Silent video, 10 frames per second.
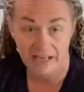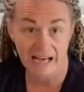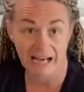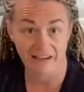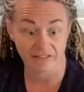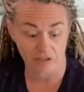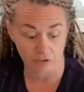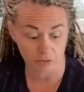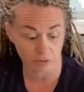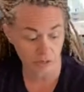have
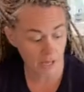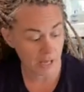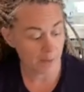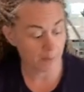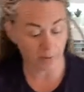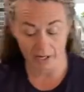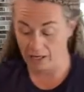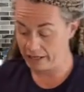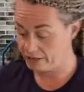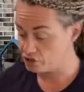gluten. But
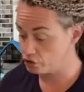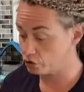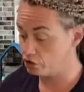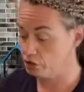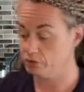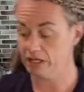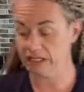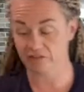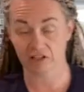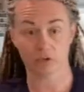I assure you that
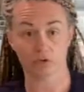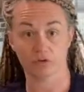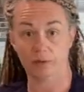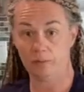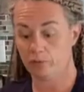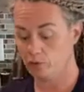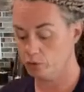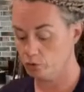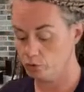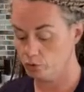even those people
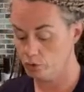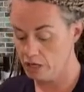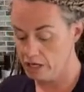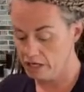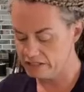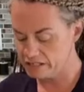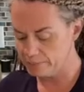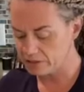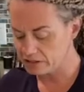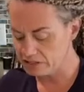who
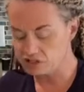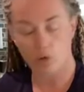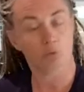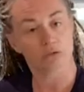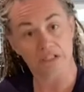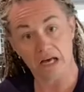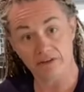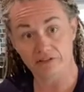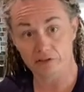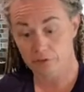typically don't
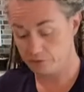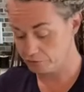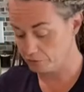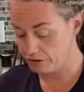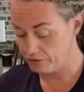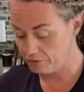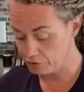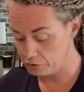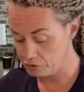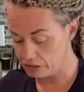love gluten-free
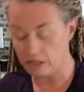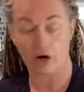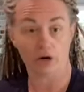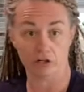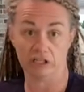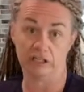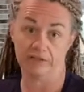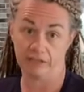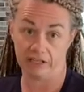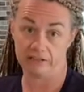food are gonna
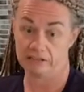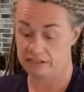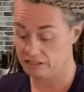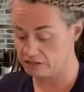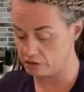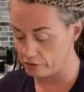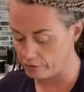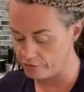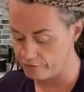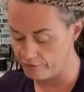love these. These are
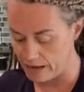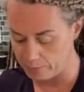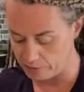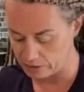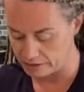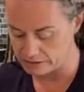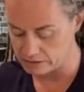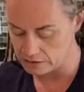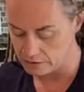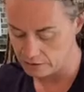
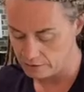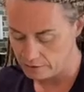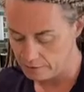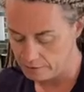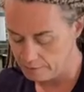fabulous.